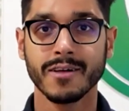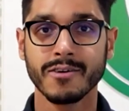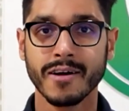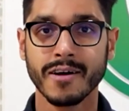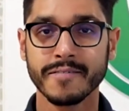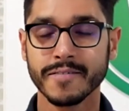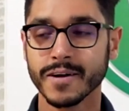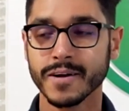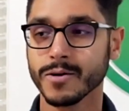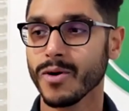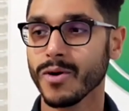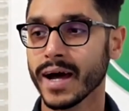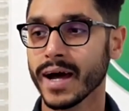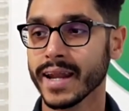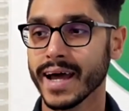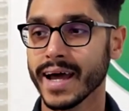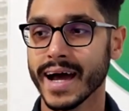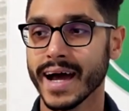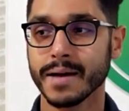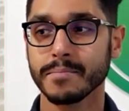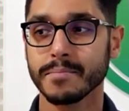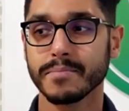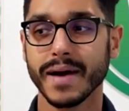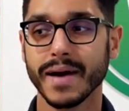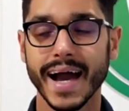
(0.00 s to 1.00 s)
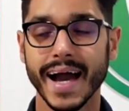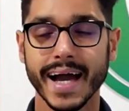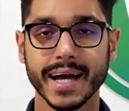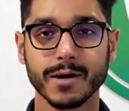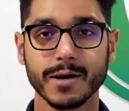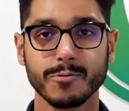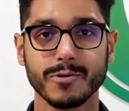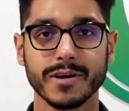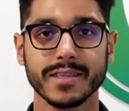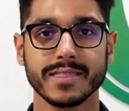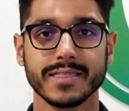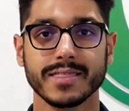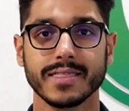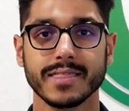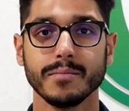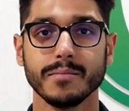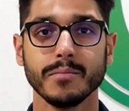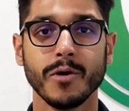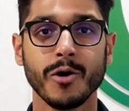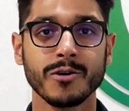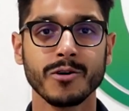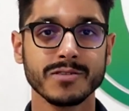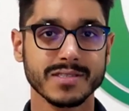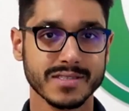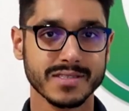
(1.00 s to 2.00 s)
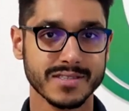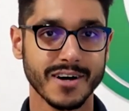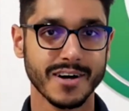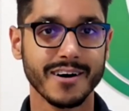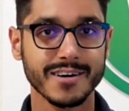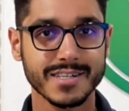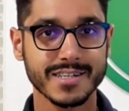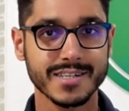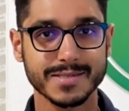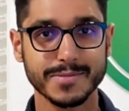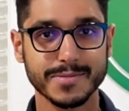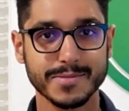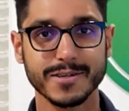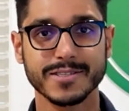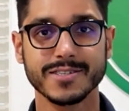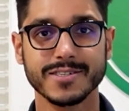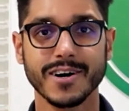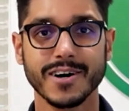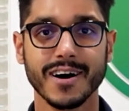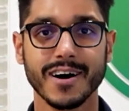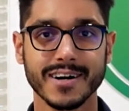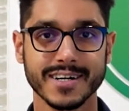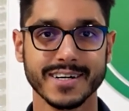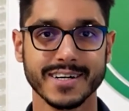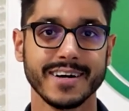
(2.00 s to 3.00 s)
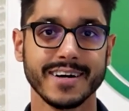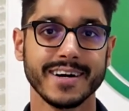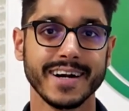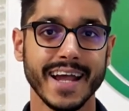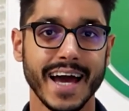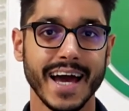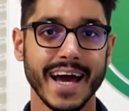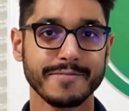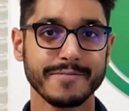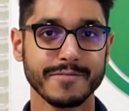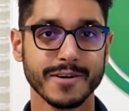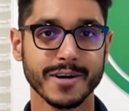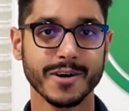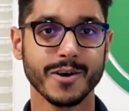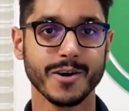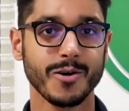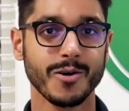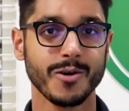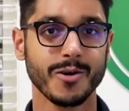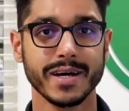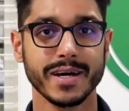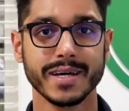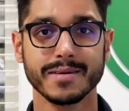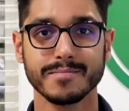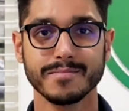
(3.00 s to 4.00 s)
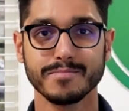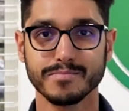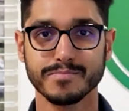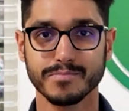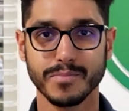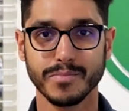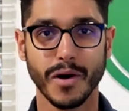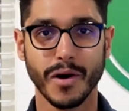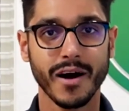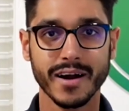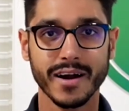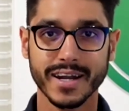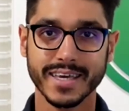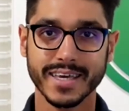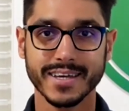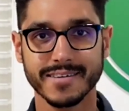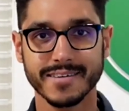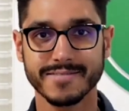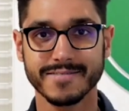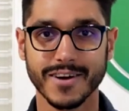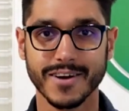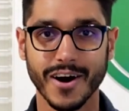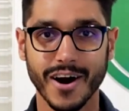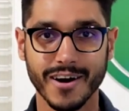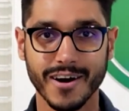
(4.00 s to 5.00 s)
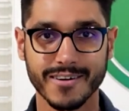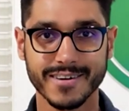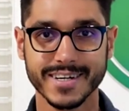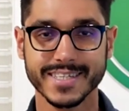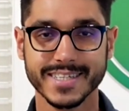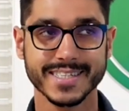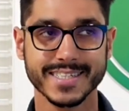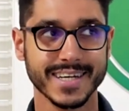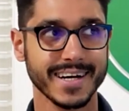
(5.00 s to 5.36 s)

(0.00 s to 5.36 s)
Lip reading: everyone. I'm back with the most knowledgeable doctor, an ever-growing body of knowledge.